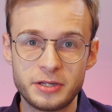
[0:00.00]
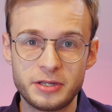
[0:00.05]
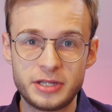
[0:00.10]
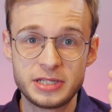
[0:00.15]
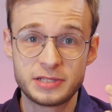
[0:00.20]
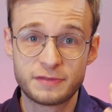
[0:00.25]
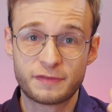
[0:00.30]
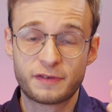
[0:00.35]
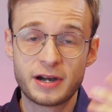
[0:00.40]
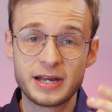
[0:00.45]

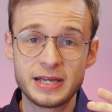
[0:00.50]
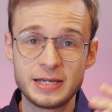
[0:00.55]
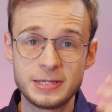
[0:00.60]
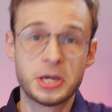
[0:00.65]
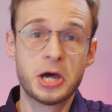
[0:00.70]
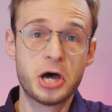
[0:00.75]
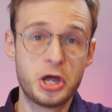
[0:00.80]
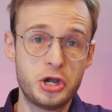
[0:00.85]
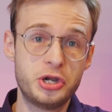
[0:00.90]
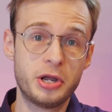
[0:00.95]
This phrase,
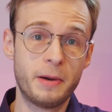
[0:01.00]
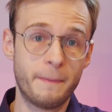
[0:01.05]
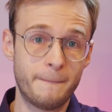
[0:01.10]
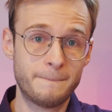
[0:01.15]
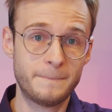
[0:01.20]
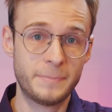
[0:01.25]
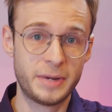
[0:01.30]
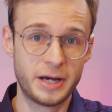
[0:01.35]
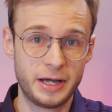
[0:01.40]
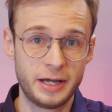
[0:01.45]
a
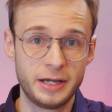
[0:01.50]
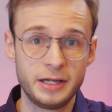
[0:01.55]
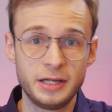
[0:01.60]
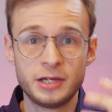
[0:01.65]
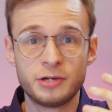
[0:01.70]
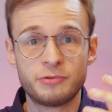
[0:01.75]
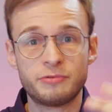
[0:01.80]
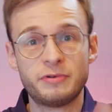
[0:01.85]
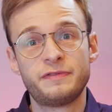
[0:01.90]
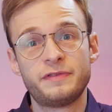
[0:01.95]
number,
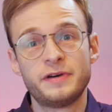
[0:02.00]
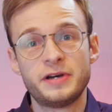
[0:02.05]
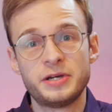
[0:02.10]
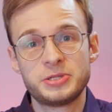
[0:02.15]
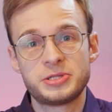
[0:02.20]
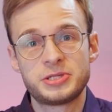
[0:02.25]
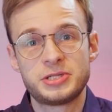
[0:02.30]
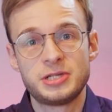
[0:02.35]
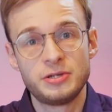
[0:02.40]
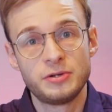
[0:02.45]

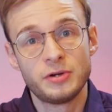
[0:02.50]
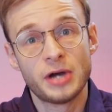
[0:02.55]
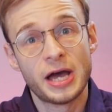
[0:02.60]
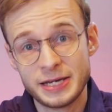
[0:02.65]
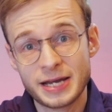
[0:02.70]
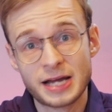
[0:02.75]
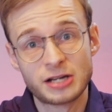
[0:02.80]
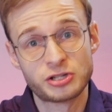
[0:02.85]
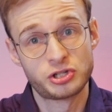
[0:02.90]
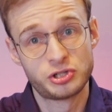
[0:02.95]
refers to a
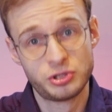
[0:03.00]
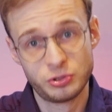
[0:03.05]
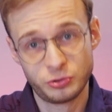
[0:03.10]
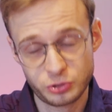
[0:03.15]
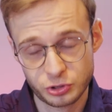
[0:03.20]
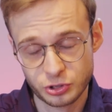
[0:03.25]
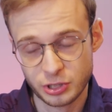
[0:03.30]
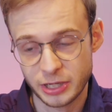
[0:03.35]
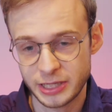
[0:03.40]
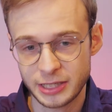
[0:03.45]
national
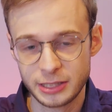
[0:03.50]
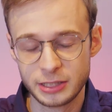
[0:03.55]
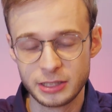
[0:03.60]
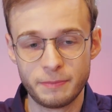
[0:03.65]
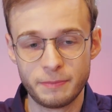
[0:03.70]
training